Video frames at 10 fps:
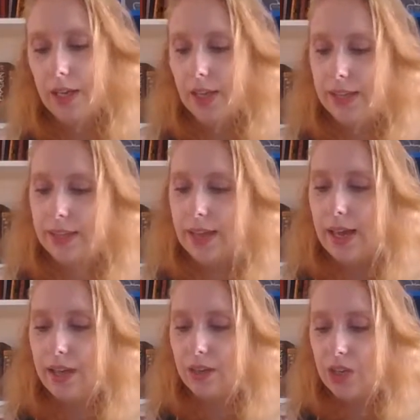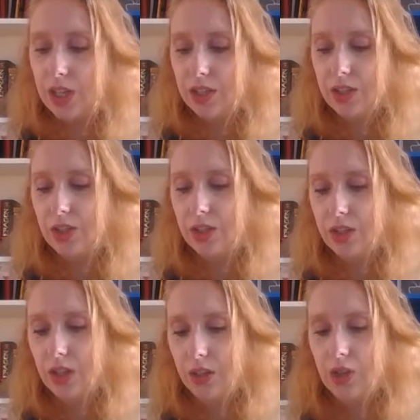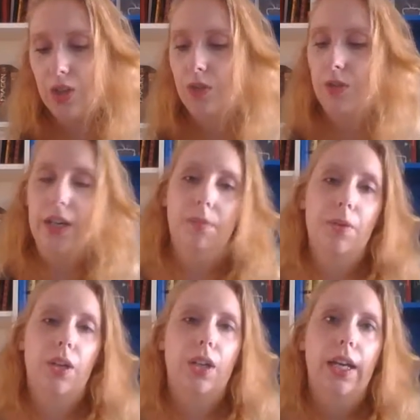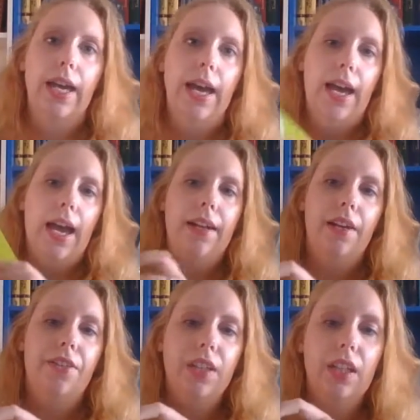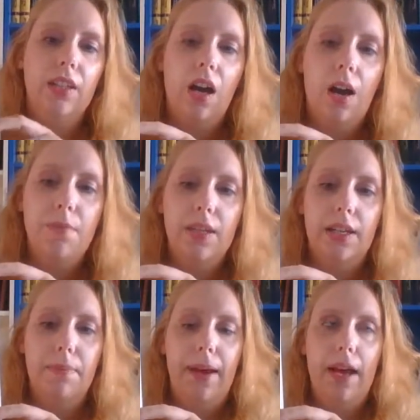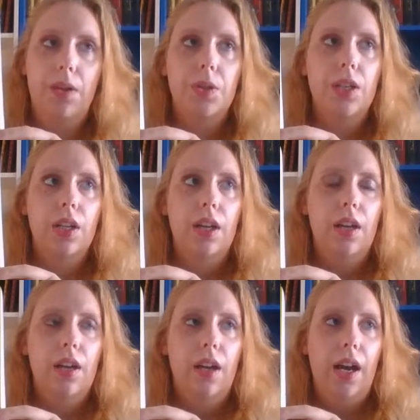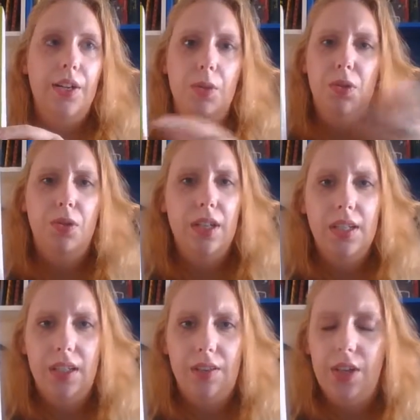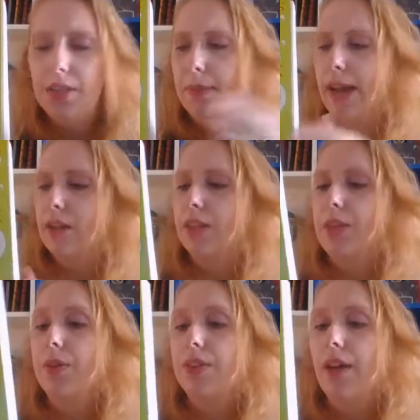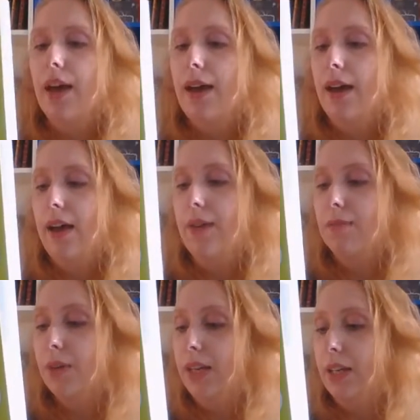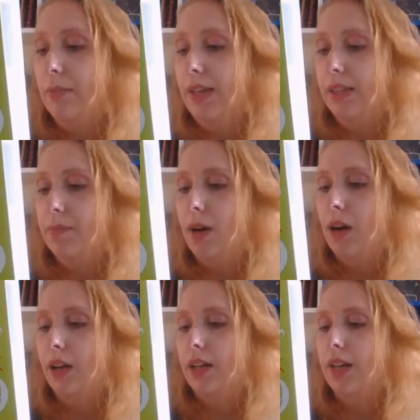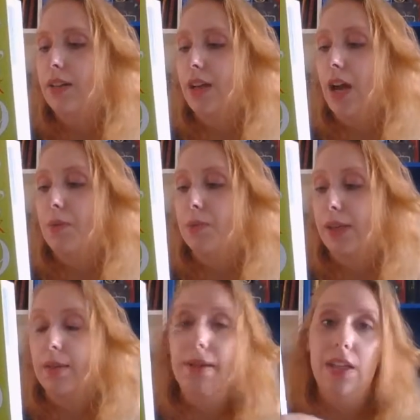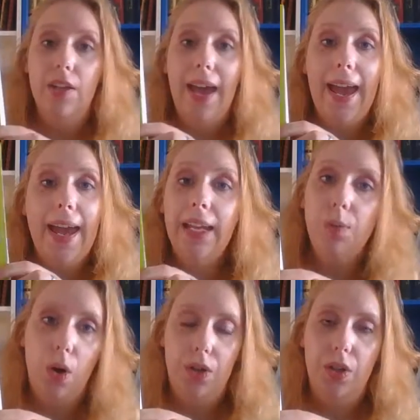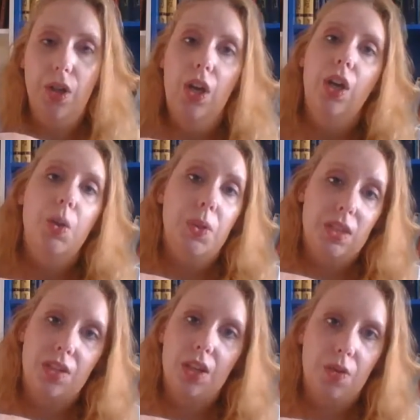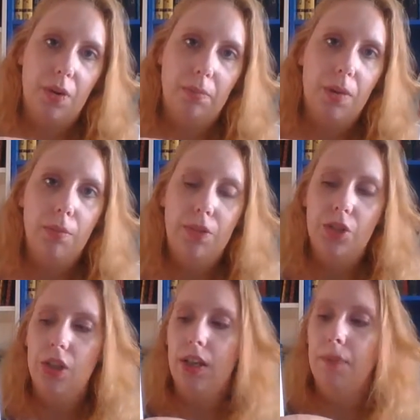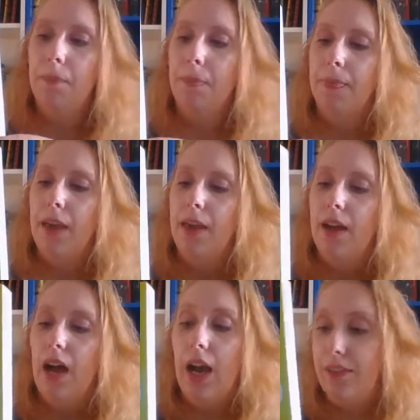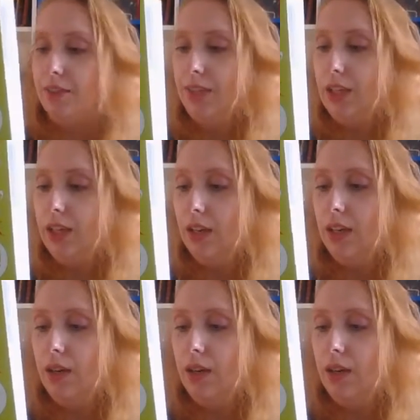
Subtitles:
It's just such a great book, and I think it comes at about, I don't know, between 20 and 30 pounds, so it's really an amazing bargain, and I would recommend it to anyone who's considering publishing either the